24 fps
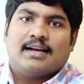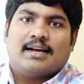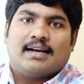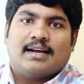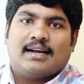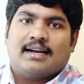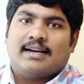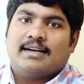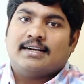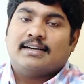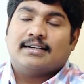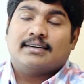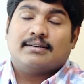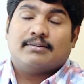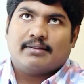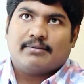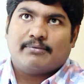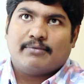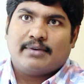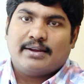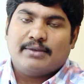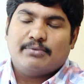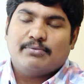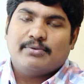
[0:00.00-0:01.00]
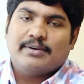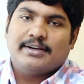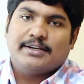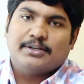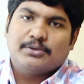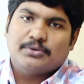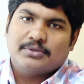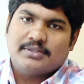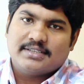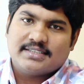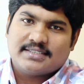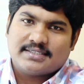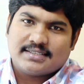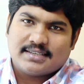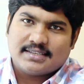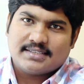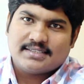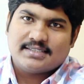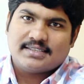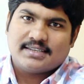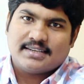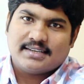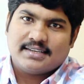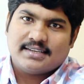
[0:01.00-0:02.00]
and when we do this
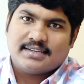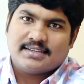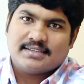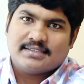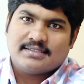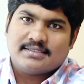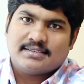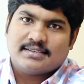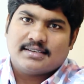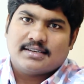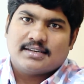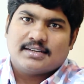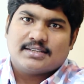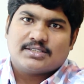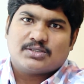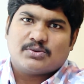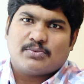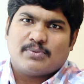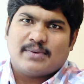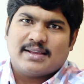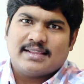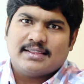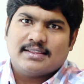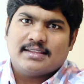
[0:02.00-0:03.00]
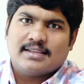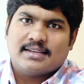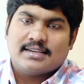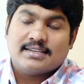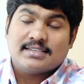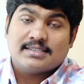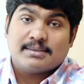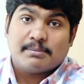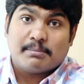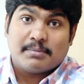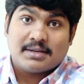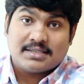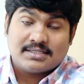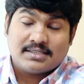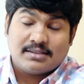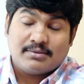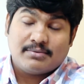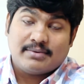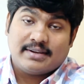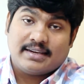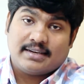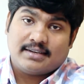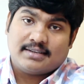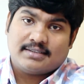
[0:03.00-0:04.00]
surgery is so when there is a muscle
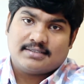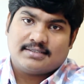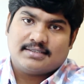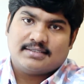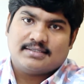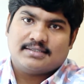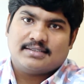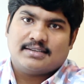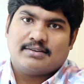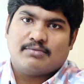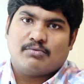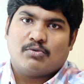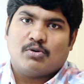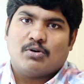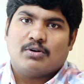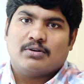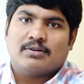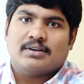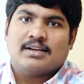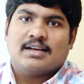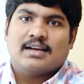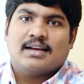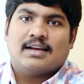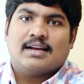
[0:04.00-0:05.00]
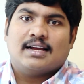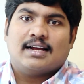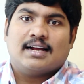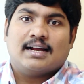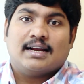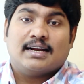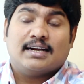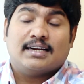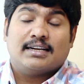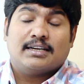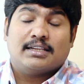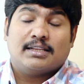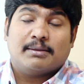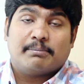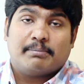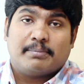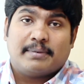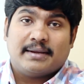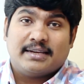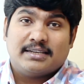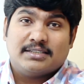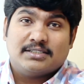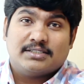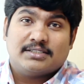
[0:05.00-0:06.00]
weakness is involved and the
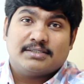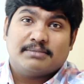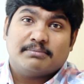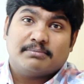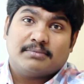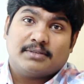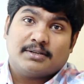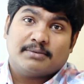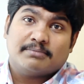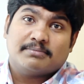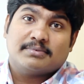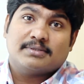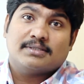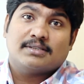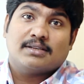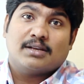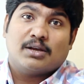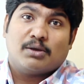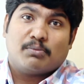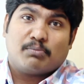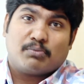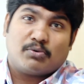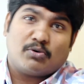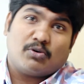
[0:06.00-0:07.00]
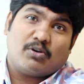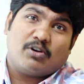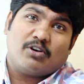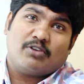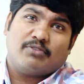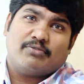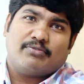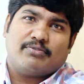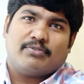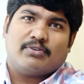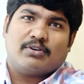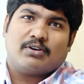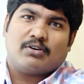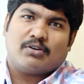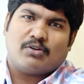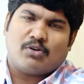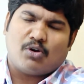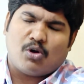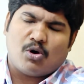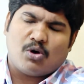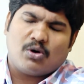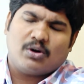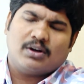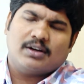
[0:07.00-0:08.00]
pain symptoms prolong for
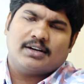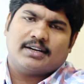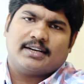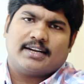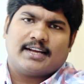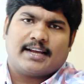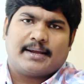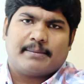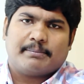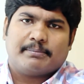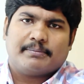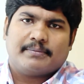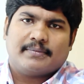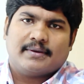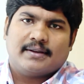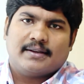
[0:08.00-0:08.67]
longer time